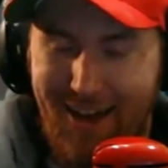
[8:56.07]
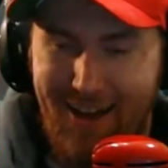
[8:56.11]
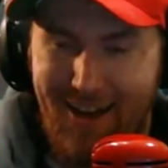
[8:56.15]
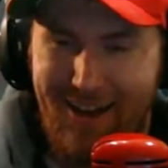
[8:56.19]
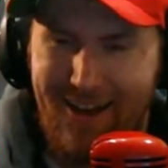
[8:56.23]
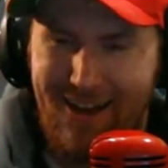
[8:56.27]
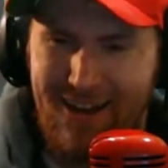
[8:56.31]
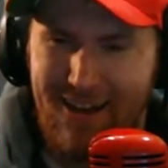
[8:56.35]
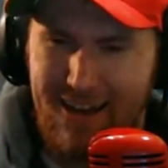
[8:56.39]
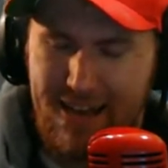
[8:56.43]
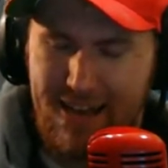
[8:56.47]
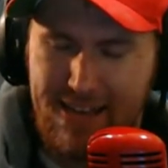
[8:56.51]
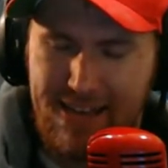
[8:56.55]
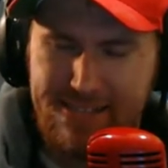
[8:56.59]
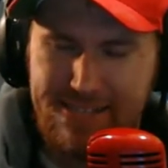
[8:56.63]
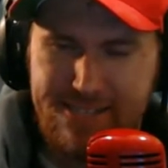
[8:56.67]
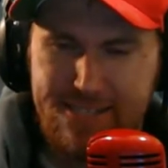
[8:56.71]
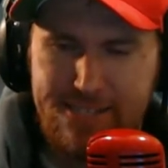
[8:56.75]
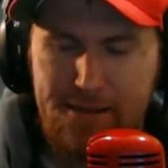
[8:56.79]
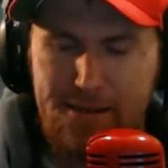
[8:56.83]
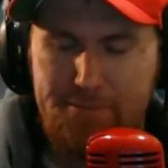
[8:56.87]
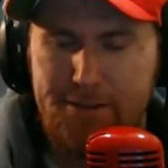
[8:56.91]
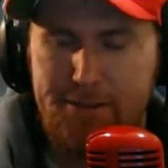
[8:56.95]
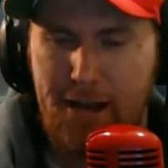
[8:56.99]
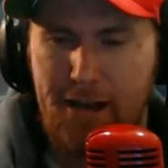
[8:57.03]
So, it's
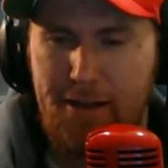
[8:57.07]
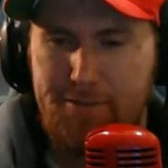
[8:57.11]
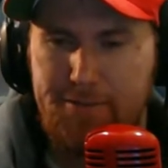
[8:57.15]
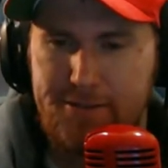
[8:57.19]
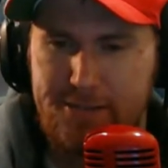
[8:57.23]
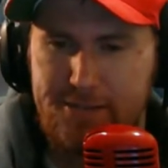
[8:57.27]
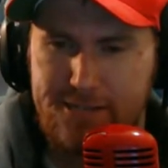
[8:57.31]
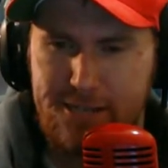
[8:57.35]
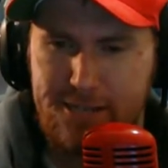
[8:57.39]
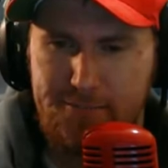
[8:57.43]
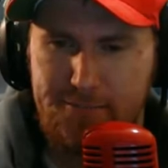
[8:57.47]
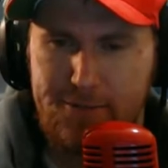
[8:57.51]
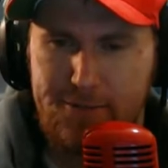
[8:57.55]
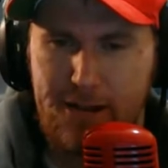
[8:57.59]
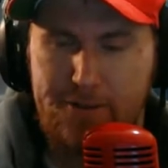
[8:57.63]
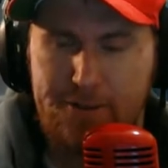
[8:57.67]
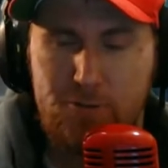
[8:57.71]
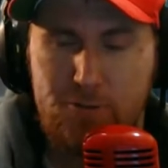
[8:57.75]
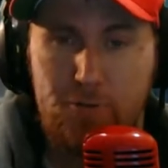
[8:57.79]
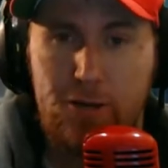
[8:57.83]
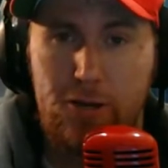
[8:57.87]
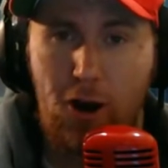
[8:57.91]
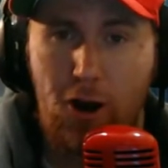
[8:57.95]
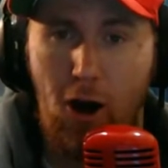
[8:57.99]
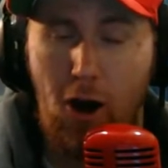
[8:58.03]
sometimes yeah, like, sometimes
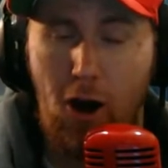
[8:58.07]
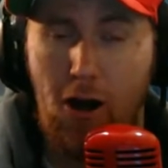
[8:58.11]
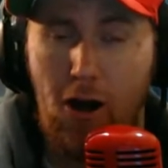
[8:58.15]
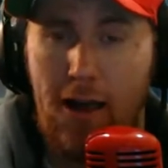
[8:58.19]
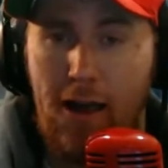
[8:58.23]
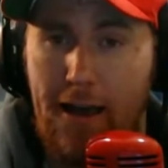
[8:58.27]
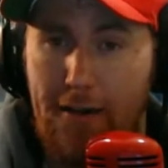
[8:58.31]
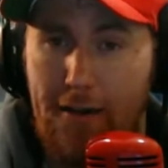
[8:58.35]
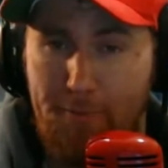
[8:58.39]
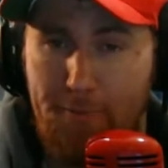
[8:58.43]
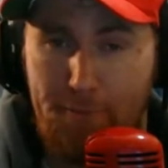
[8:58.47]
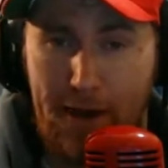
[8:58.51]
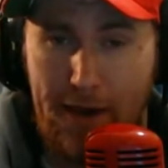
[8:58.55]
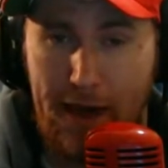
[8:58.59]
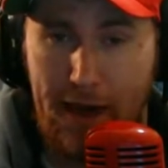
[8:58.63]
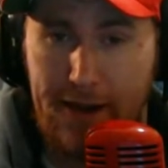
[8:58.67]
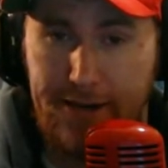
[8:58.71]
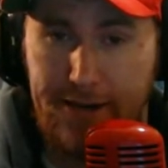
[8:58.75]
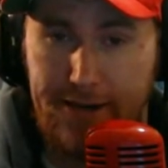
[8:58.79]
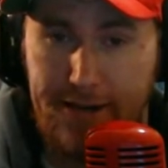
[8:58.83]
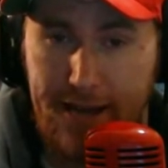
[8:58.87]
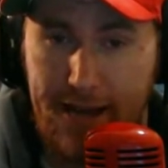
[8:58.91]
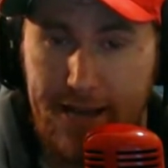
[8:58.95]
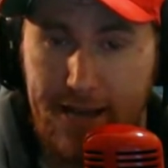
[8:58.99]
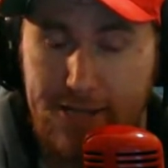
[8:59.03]
we all have bad
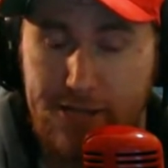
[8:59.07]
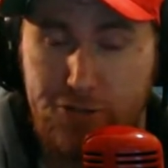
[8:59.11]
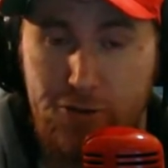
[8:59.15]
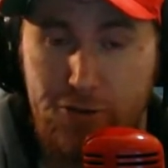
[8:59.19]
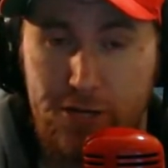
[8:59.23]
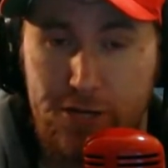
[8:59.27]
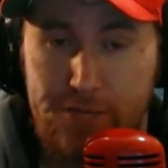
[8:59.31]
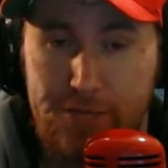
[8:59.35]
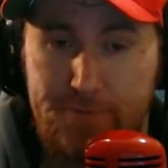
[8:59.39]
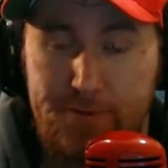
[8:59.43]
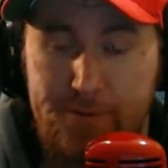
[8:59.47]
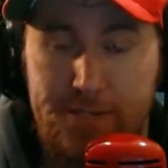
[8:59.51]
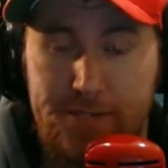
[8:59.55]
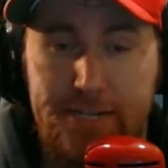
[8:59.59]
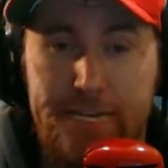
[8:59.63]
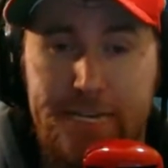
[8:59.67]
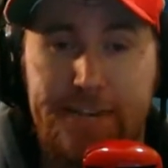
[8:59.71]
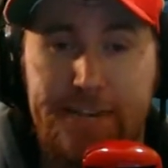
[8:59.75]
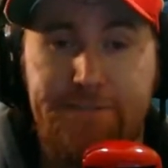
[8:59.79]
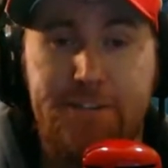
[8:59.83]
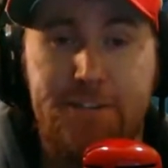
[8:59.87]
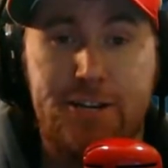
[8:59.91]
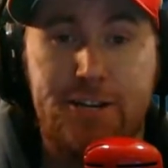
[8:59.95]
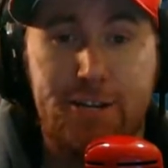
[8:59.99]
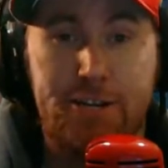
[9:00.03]
days. Trust me,
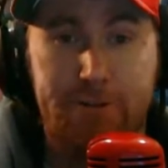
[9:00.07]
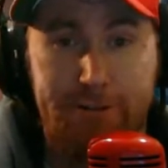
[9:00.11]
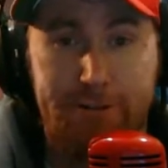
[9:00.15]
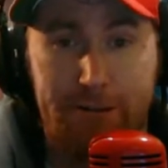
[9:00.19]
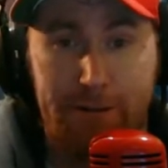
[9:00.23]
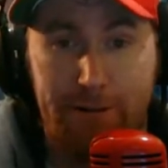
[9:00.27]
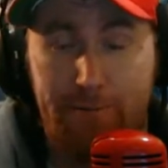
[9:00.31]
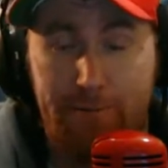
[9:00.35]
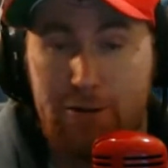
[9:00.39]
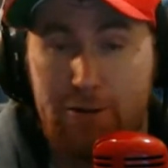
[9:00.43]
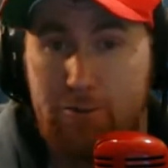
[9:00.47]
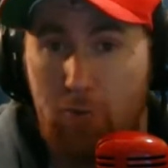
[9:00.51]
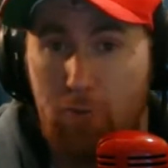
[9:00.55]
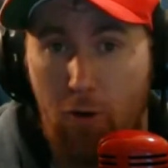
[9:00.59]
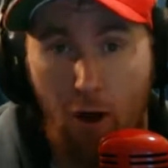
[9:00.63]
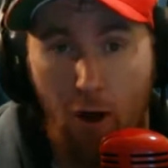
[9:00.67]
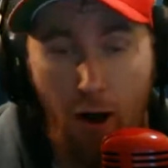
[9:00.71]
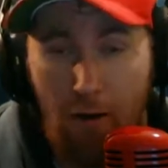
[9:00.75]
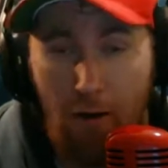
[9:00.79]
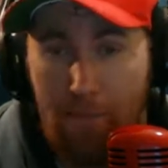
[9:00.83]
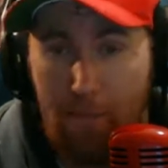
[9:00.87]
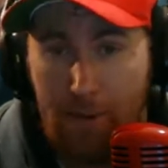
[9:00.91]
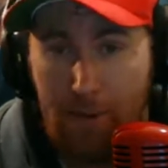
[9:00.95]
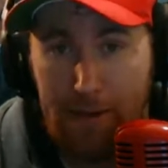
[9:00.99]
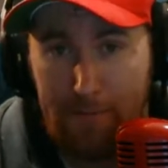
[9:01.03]
even YouTubers, we're
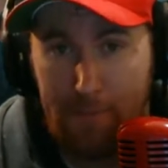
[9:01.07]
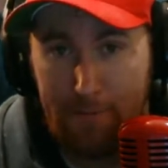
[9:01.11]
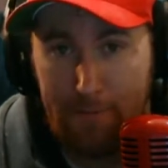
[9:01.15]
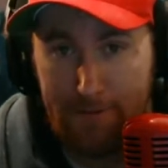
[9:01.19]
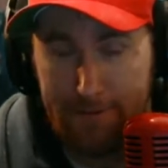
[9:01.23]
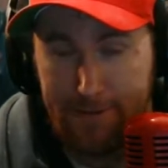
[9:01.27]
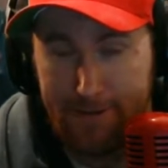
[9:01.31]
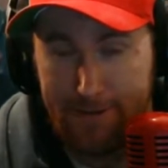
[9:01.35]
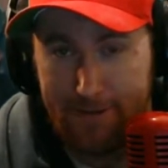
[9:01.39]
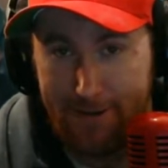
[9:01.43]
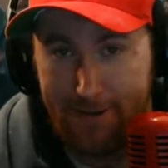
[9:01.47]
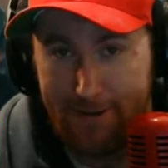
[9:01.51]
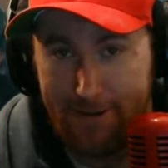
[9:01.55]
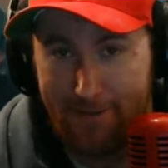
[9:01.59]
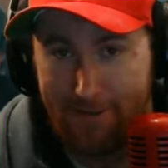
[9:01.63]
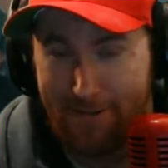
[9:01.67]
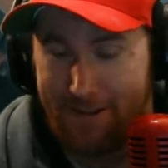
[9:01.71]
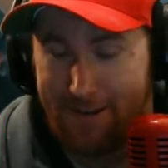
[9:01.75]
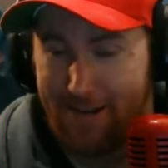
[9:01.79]
all people too.